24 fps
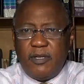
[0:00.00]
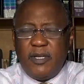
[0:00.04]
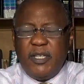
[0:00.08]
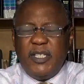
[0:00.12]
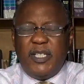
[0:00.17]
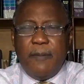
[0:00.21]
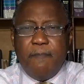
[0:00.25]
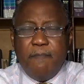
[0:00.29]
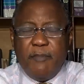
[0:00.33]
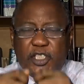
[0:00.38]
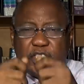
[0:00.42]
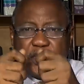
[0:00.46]

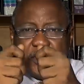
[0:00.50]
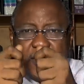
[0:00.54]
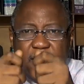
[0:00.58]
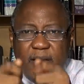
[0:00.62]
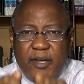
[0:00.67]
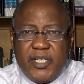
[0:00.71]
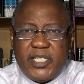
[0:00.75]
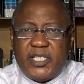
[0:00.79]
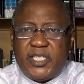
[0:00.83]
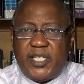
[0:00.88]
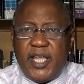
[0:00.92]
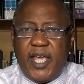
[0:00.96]
the
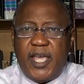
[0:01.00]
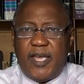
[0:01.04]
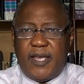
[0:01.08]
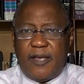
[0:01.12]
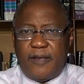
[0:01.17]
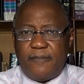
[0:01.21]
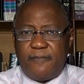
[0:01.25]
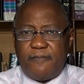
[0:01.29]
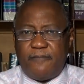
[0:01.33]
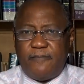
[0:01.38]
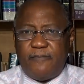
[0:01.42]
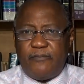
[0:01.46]
missionaries
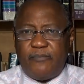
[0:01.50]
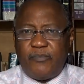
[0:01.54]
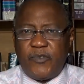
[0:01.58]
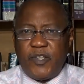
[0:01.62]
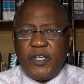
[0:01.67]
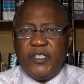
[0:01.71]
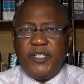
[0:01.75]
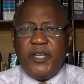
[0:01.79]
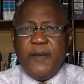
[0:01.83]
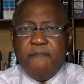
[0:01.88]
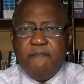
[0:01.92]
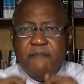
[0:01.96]
there,
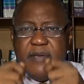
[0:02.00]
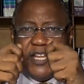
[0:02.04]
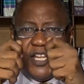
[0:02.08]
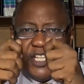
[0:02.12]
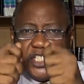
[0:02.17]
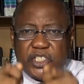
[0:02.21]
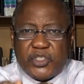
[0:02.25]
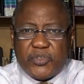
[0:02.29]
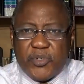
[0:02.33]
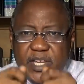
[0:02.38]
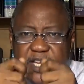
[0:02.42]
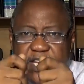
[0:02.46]
the
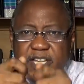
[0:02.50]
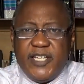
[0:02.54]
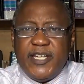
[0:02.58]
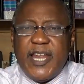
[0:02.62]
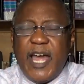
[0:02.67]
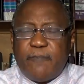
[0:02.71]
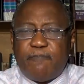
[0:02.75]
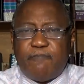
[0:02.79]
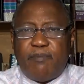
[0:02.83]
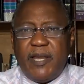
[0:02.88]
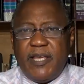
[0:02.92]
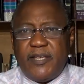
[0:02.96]
ministry in
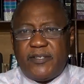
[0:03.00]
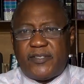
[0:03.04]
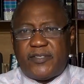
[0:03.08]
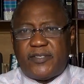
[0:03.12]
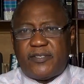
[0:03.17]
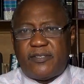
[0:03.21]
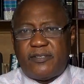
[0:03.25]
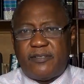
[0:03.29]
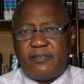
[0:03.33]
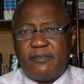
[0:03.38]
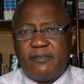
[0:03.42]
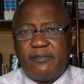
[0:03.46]
that
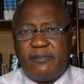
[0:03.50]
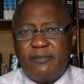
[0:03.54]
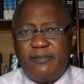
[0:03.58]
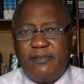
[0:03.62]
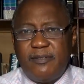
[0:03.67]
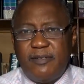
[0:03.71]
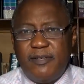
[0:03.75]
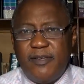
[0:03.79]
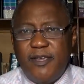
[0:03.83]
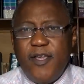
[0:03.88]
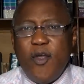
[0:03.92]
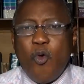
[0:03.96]
place?
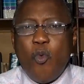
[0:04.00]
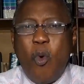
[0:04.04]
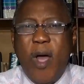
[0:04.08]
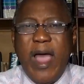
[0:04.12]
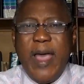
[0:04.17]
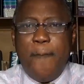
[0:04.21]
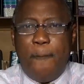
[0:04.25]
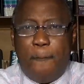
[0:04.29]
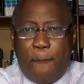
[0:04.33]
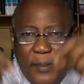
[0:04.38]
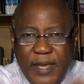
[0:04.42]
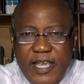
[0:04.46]

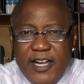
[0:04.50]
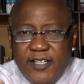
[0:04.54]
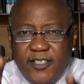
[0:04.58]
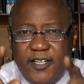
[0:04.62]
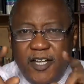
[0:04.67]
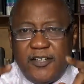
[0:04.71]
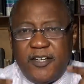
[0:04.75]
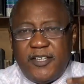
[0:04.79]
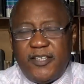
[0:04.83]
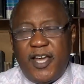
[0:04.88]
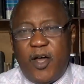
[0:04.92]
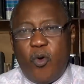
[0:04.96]
Why build
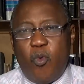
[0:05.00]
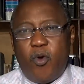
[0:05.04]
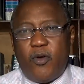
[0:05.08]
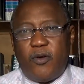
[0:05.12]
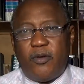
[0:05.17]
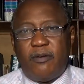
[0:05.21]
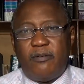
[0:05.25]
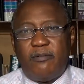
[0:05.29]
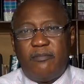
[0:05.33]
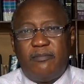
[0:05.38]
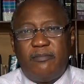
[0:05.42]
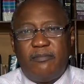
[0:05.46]
another
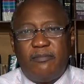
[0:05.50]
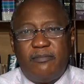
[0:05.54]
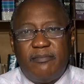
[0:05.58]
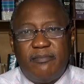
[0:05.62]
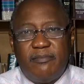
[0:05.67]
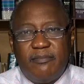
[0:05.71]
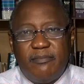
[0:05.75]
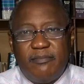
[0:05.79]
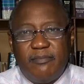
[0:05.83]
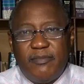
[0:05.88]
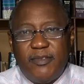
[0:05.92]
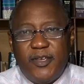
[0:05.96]
one?
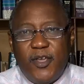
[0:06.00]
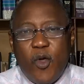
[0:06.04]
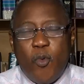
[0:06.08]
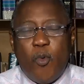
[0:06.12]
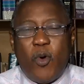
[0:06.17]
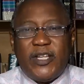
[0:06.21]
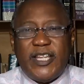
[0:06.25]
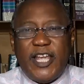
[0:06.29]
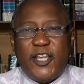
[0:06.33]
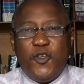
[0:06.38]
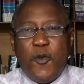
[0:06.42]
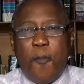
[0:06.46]

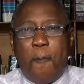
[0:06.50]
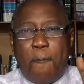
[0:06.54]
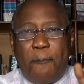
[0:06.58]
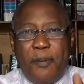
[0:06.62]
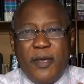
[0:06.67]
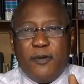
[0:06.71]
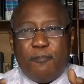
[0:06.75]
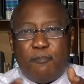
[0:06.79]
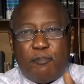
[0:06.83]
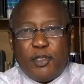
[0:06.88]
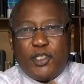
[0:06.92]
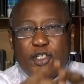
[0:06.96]
What are you
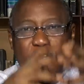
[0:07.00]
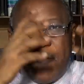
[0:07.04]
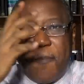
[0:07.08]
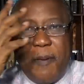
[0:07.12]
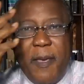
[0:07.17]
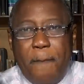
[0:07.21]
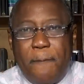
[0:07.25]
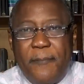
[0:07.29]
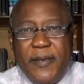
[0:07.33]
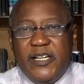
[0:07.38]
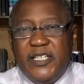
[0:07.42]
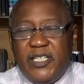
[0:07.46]
build, putting up
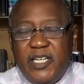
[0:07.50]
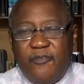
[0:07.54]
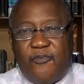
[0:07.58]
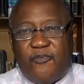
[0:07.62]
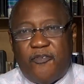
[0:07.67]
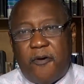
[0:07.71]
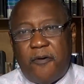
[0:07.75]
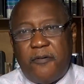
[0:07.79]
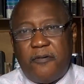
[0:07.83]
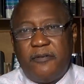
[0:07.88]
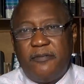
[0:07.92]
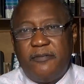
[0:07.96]
a building
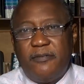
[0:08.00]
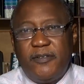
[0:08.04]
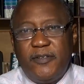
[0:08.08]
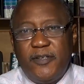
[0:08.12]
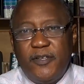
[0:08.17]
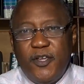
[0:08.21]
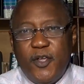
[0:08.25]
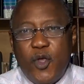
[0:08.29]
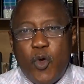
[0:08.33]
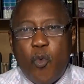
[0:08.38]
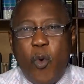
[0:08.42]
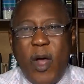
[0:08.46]
for?
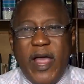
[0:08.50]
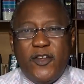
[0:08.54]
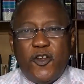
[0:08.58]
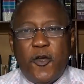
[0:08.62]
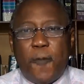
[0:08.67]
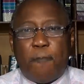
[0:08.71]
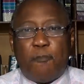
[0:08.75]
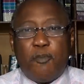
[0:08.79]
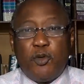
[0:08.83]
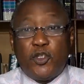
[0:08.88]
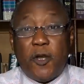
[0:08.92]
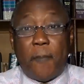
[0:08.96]
Why
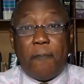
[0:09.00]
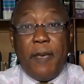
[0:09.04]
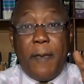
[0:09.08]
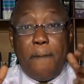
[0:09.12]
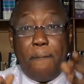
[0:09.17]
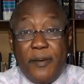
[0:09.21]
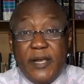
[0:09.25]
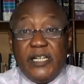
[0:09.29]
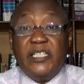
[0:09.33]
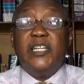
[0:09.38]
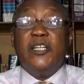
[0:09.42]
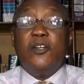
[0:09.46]
not put up
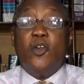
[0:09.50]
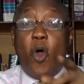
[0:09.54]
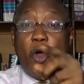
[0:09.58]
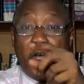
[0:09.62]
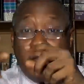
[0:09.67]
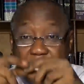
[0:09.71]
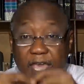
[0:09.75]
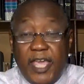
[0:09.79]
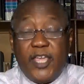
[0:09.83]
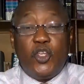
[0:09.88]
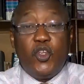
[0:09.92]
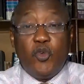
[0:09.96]
a building?
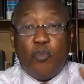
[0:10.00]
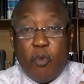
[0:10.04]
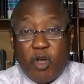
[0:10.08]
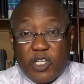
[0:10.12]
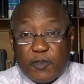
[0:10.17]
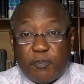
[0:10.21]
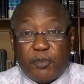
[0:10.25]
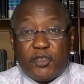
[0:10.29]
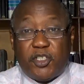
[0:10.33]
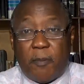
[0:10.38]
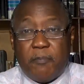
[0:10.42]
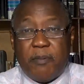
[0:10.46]
Okay, you
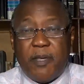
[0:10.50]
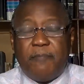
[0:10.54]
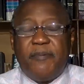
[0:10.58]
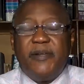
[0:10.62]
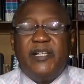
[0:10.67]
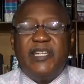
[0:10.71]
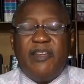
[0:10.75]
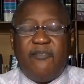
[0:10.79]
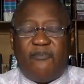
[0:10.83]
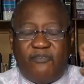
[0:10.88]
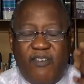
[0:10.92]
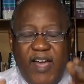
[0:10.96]
must put up a
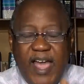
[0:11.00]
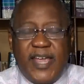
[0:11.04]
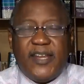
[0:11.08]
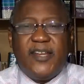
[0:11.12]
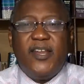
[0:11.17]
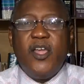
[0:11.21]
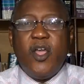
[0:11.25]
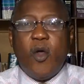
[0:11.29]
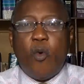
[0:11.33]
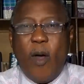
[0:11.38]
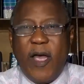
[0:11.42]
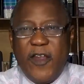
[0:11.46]
building, fine.
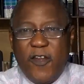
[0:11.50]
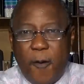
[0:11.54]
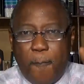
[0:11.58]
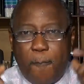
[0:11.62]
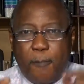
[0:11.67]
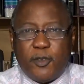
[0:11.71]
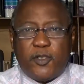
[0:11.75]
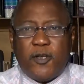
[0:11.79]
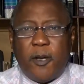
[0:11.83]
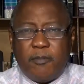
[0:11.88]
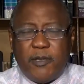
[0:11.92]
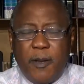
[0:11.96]
Why
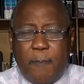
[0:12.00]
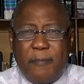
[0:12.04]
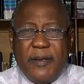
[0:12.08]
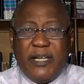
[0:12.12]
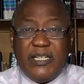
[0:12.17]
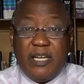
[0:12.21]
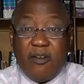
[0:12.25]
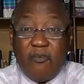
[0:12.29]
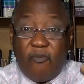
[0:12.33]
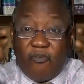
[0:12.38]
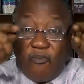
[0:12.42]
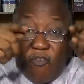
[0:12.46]
not put up the
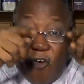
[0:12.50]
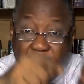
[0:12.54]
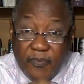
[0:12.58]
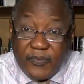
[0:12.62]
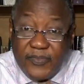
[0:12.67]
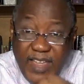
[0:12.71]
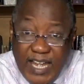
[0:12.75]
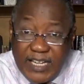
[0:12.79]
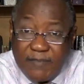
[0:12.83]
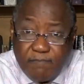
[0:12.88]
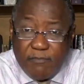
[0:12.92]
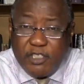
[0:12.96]
building
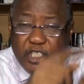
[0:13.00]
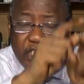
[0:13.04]
for that